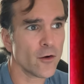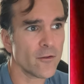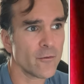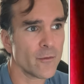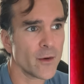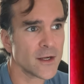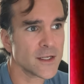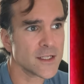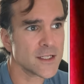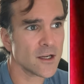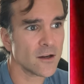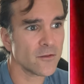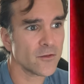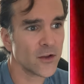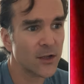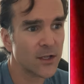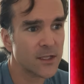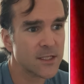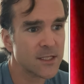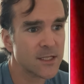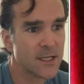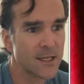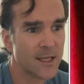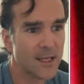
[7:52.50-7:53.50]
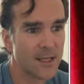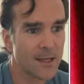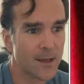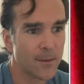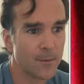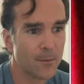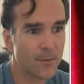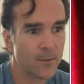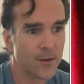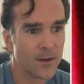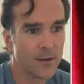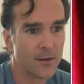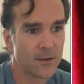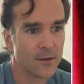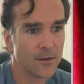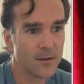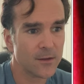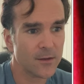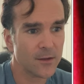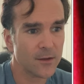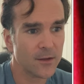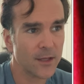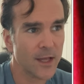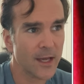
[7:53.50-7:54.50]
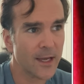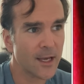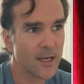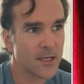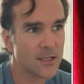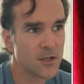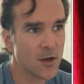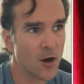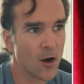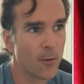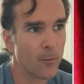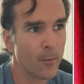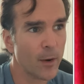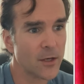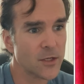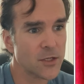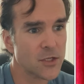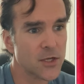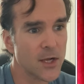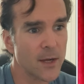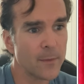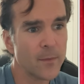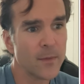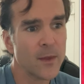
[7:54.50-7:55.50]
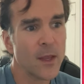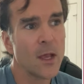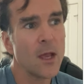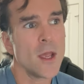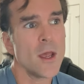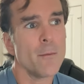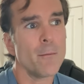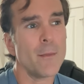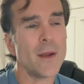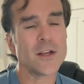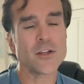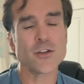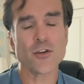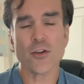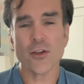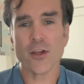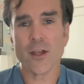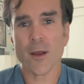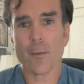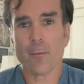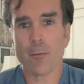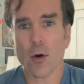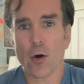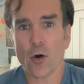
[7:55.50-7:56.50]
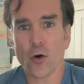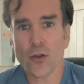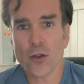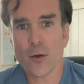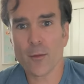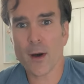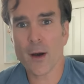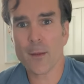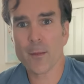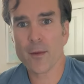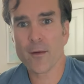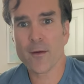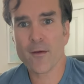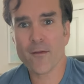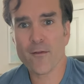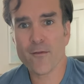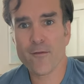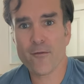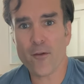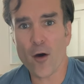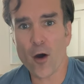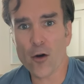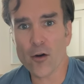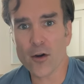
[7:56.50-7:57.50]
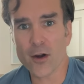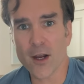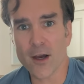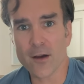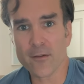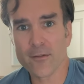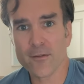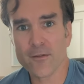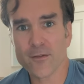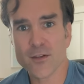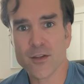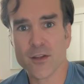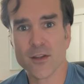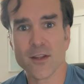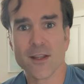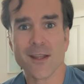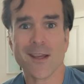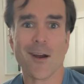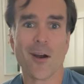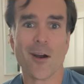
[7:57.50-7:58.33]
of myself, you can see that the leggings are bunched up. Make sure that you pull them up far enough so that they